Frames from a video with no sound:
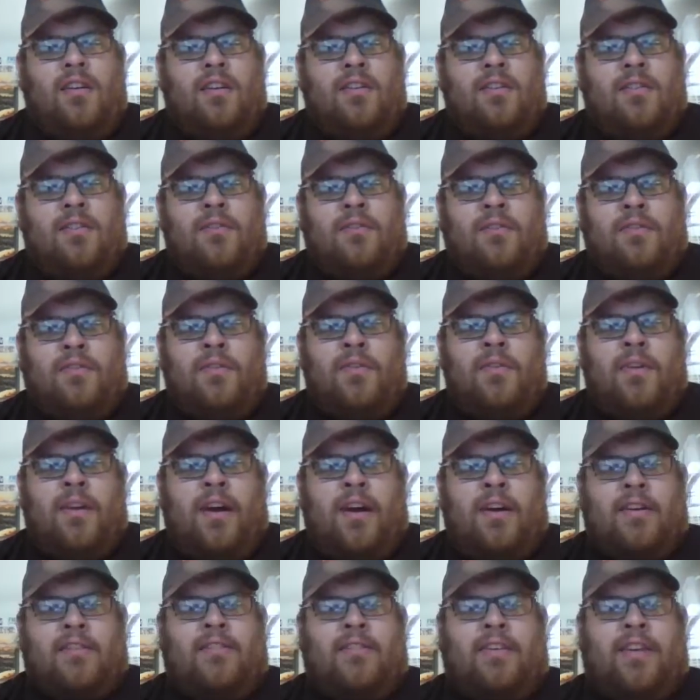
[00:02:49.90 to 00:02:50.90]
there's a few
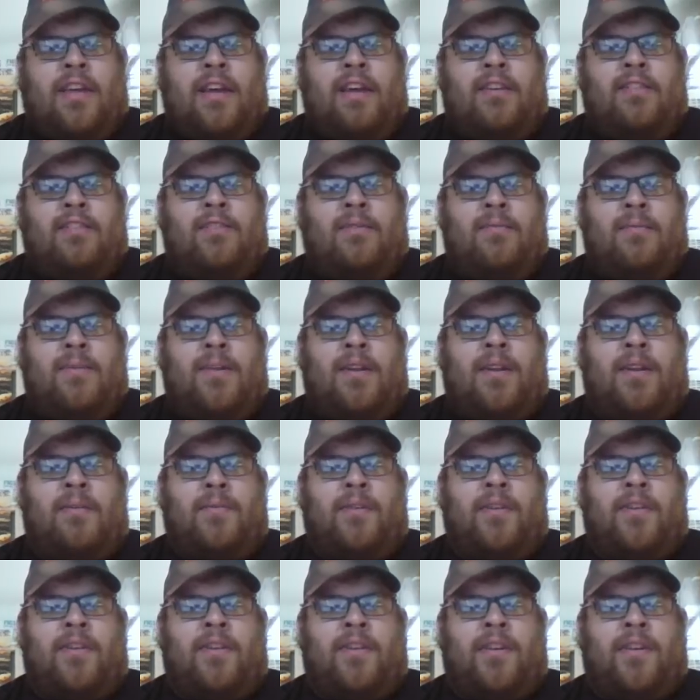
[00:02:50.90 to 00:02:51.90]
knocks against them that I'm
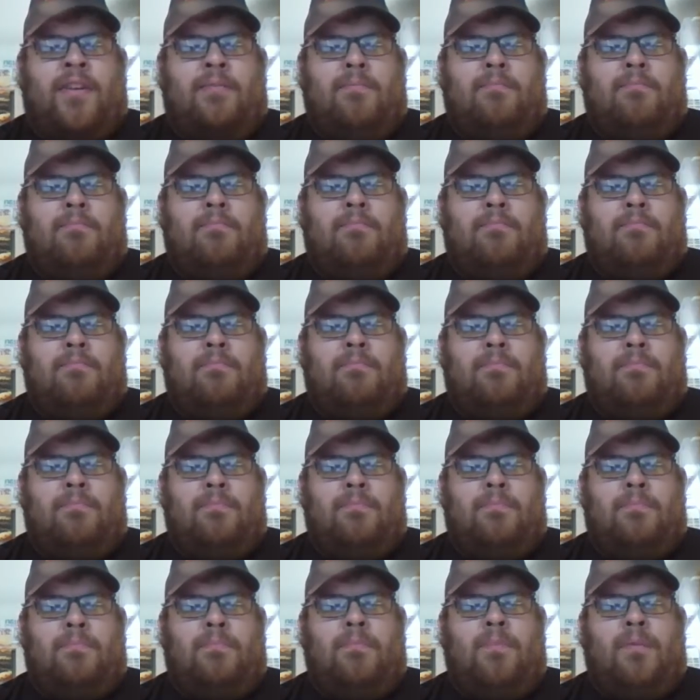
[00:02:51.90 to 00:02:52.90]
going to get
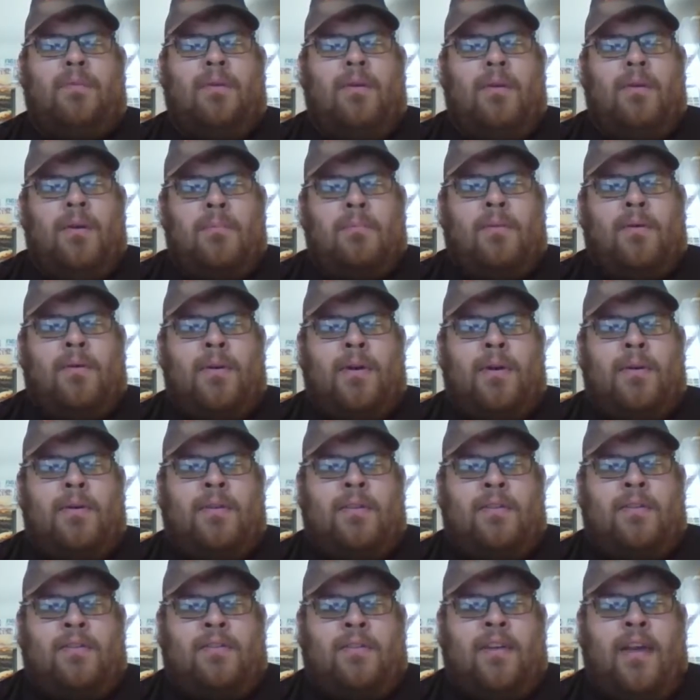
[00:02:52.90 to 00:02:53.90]
put out
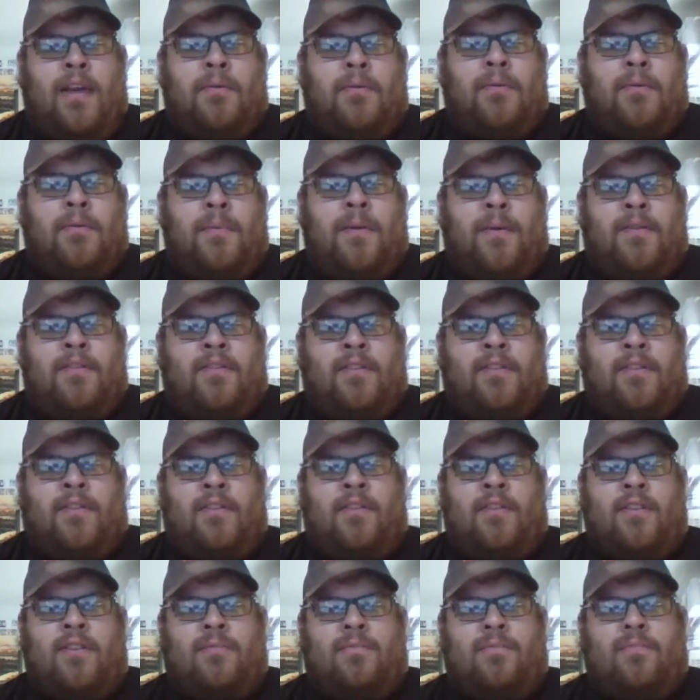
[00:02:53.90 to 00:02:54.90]
on the table,
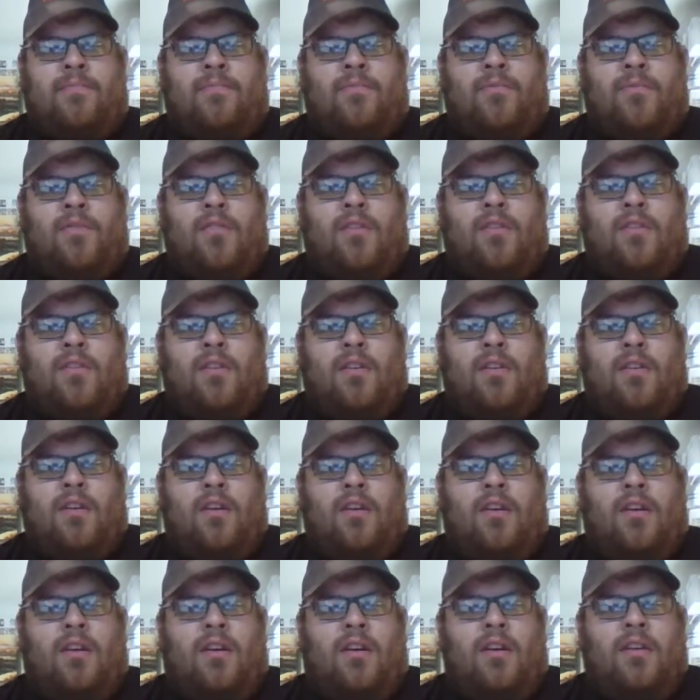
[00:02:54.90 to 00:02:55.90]
basically.
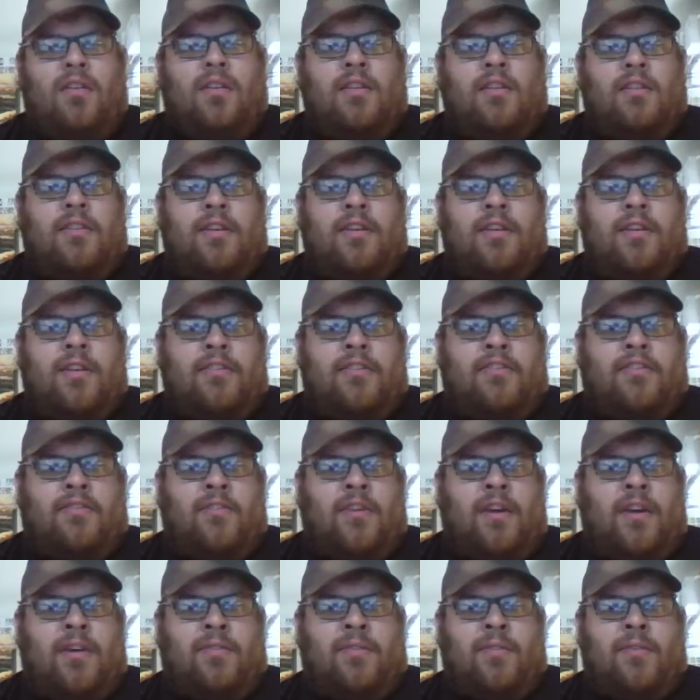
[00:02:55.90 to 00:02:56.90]
The thing that you
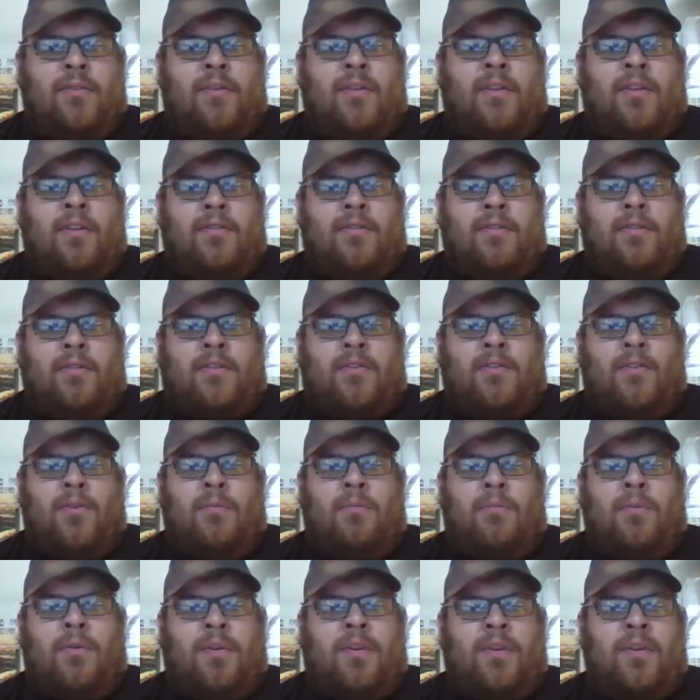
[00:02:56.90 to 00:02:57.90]
have to realize with a
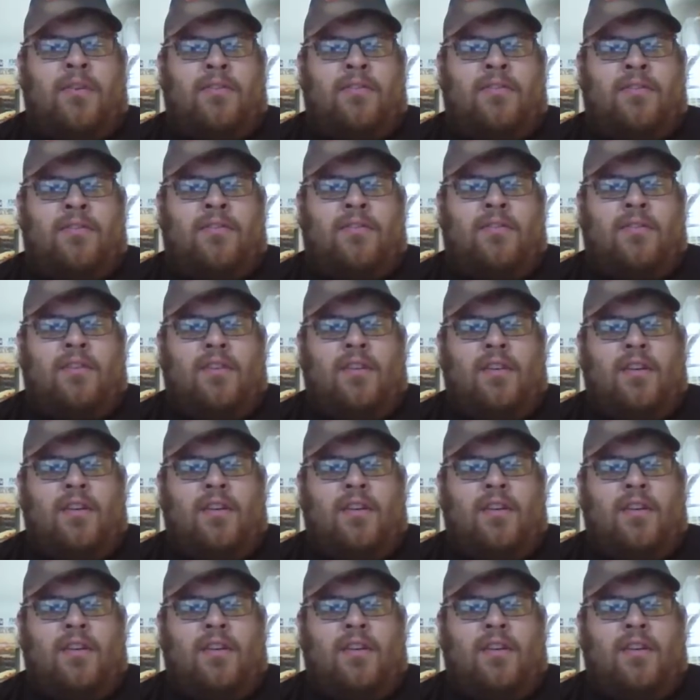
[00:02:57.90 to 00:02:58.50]
Chromebook is,